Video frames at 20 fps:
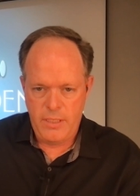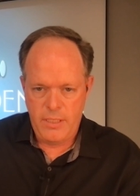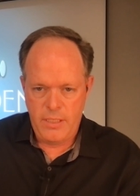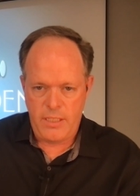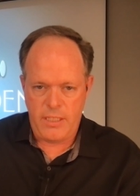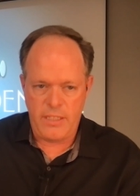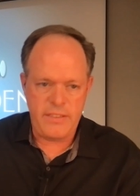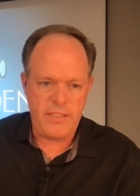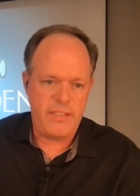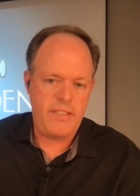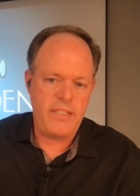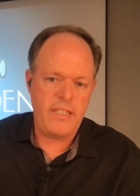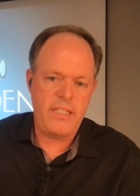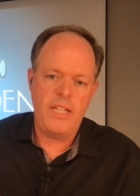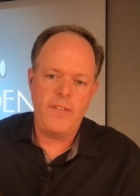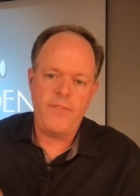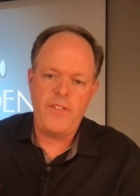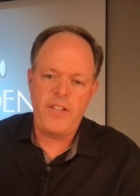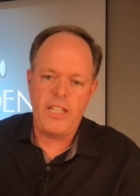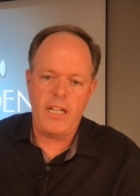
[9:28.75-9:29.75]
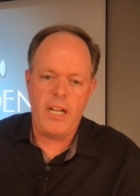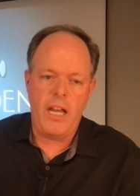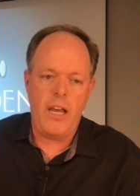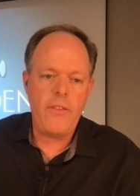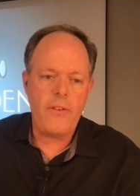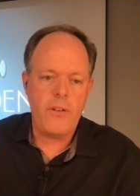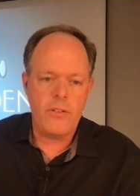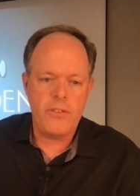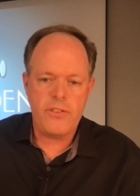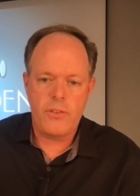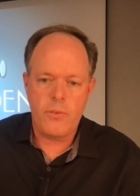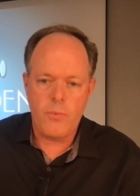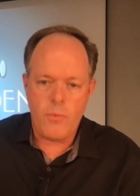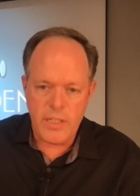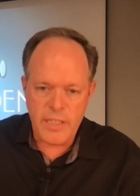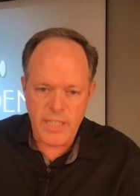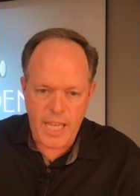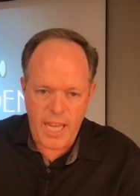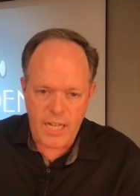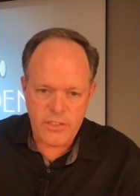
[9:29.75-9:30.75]
because a significant other is the
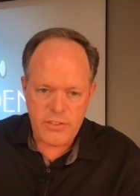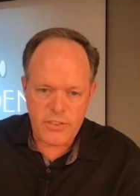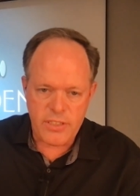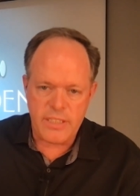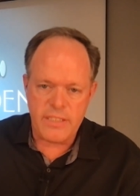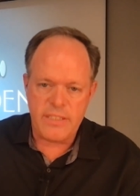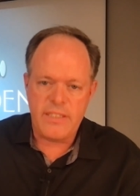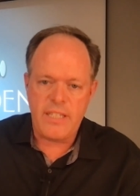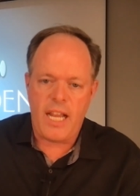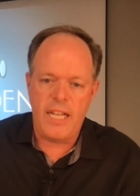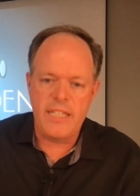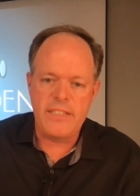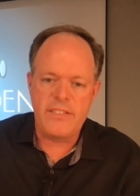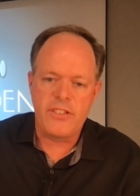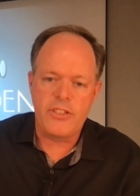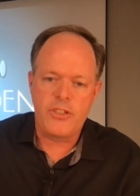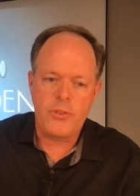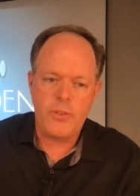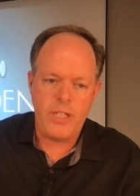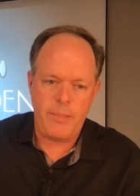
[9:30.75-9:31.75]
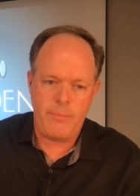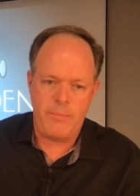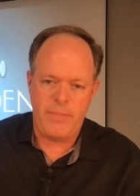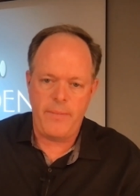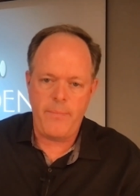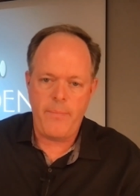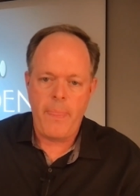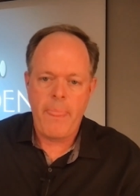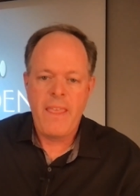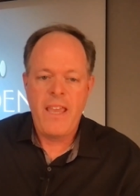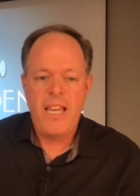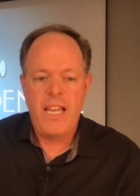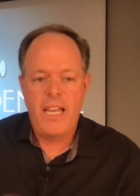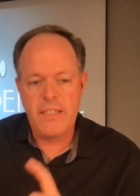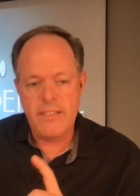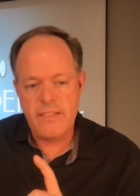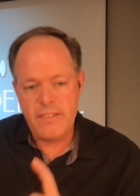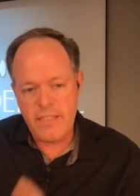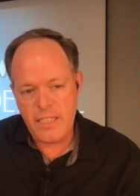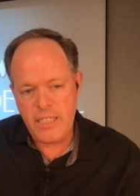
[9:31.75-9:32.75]
one that actually decides the treatment. And
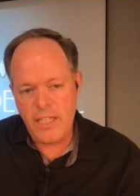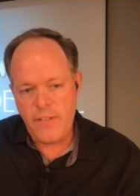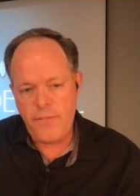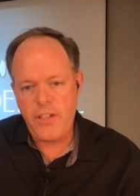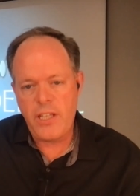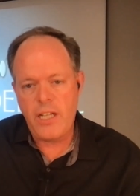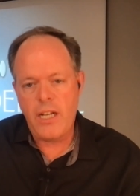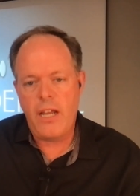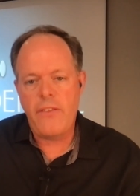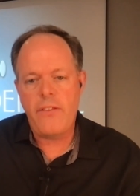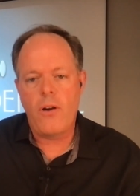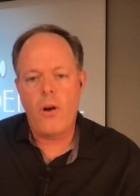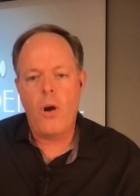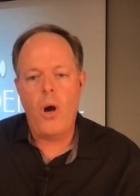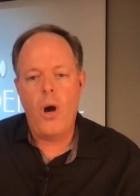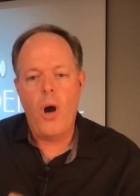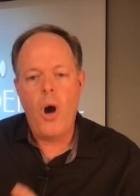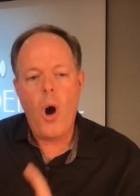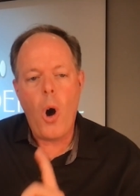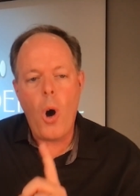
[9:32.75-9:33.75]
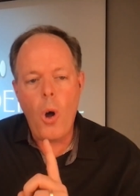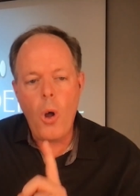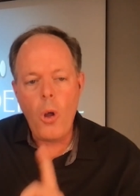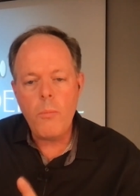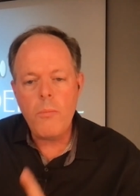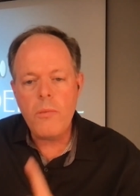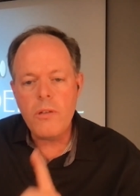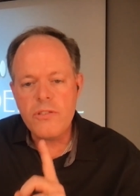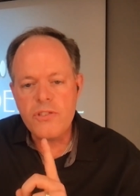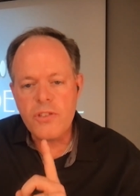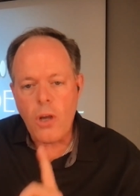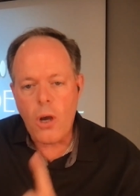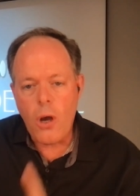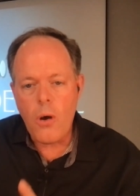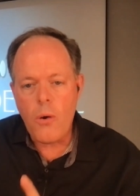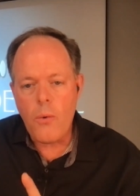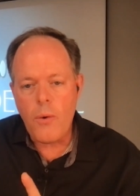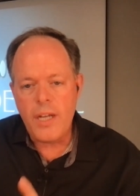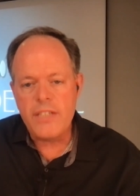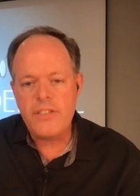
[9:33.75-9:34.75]
the significant other almost
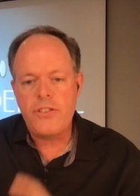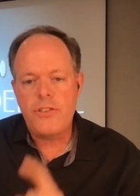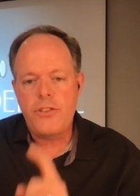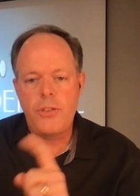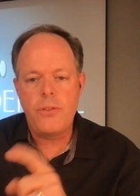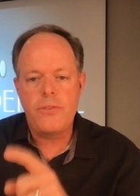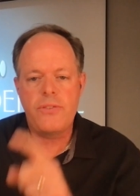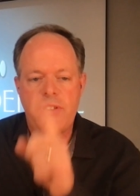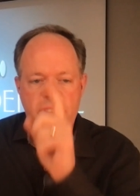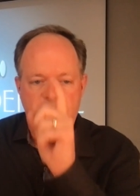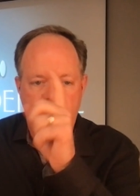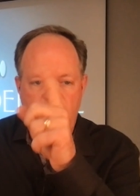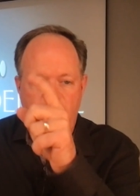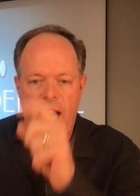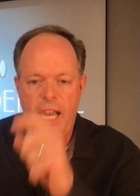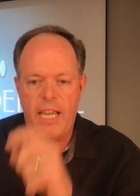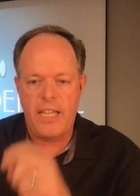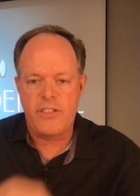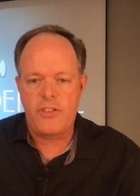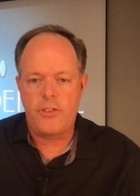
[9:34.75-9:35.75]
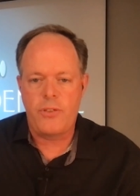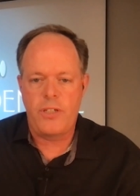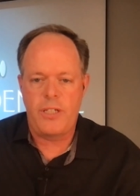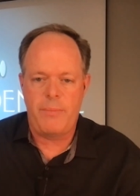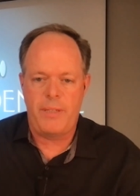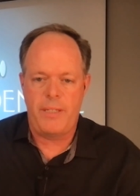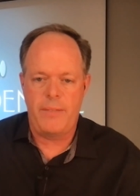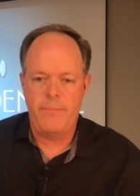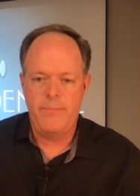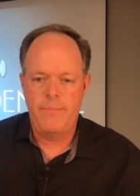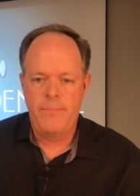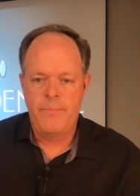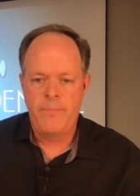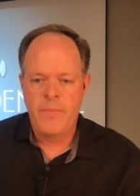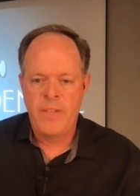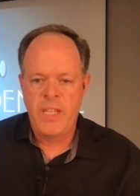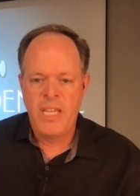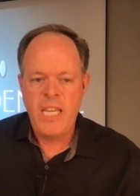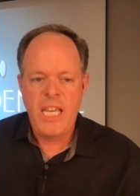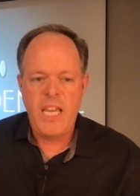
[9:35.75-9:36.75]
always chooses the highest treatment.
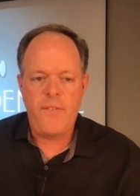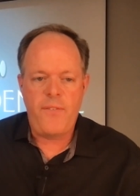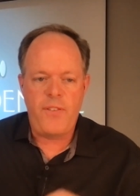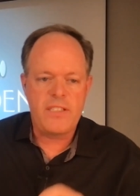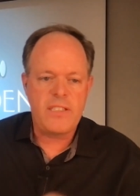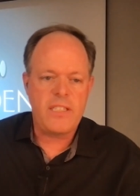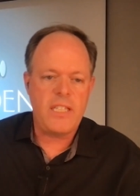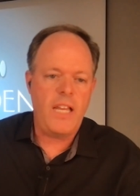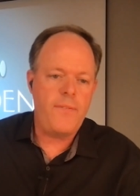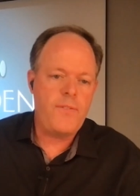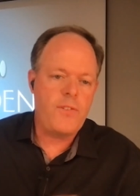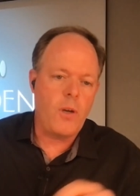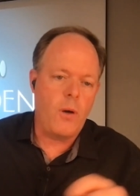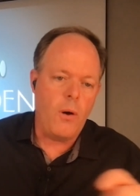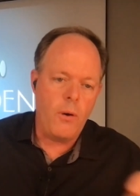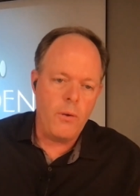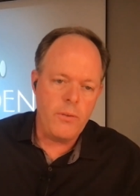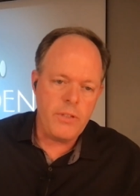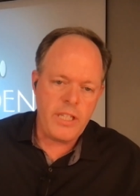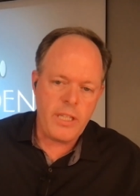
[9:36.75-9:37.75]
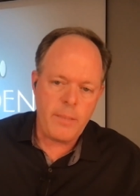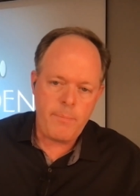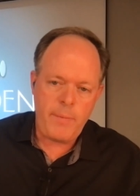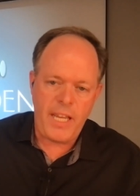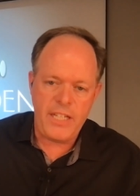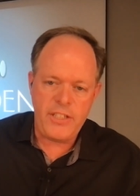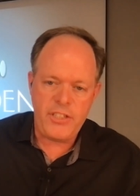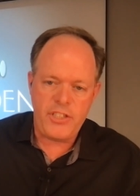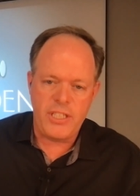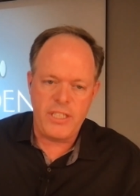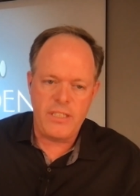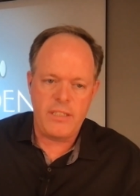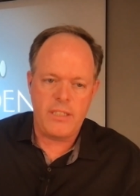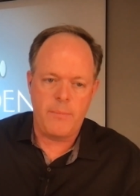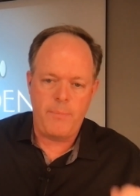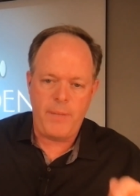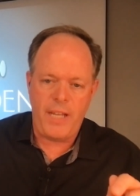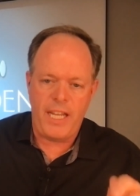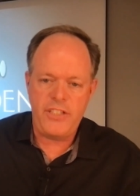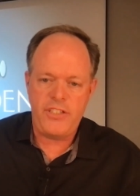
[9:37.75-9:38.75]
If it's left to only the patient
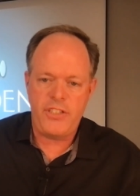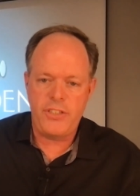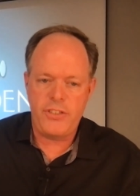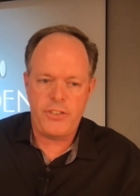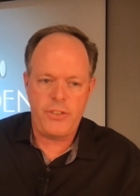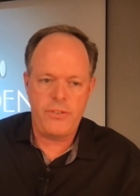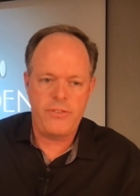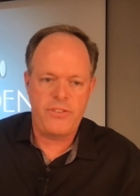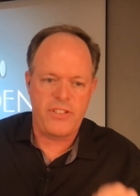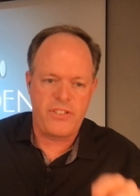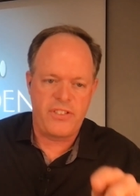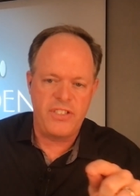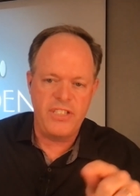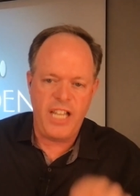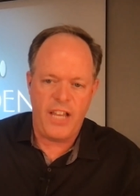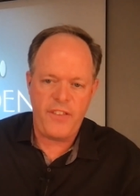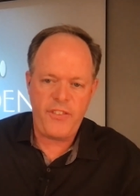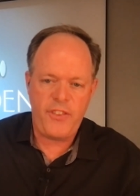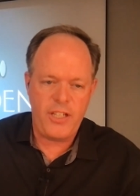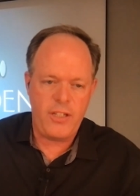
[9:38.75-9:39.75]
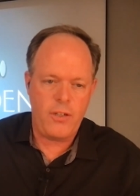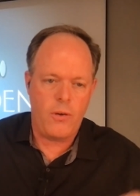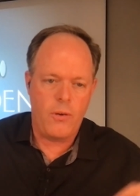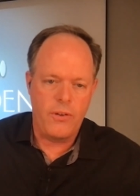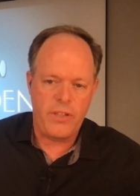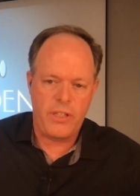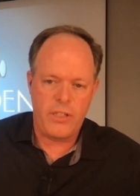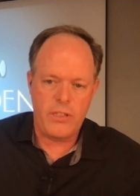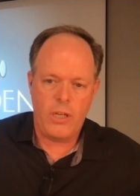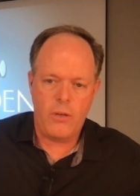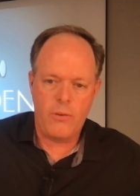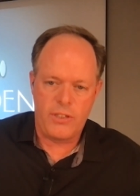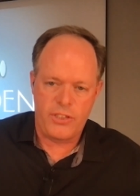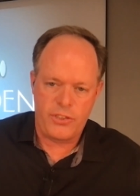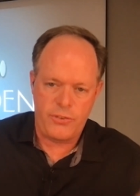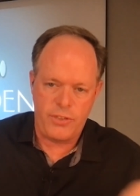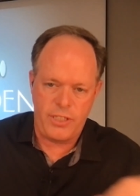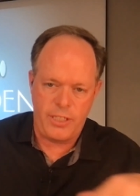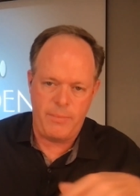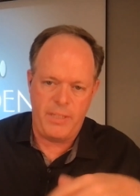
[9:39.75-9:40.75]
chooses nothing or the lowest
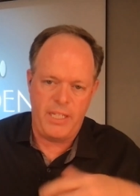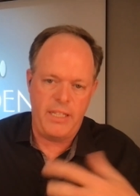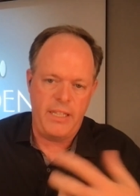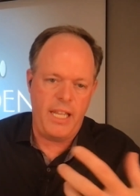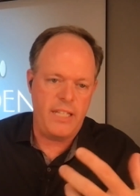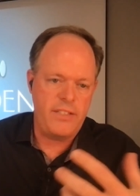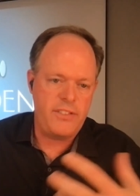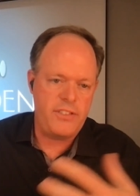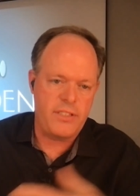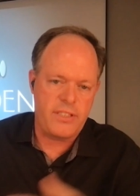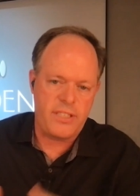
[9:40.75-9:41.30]
treatment. And that's just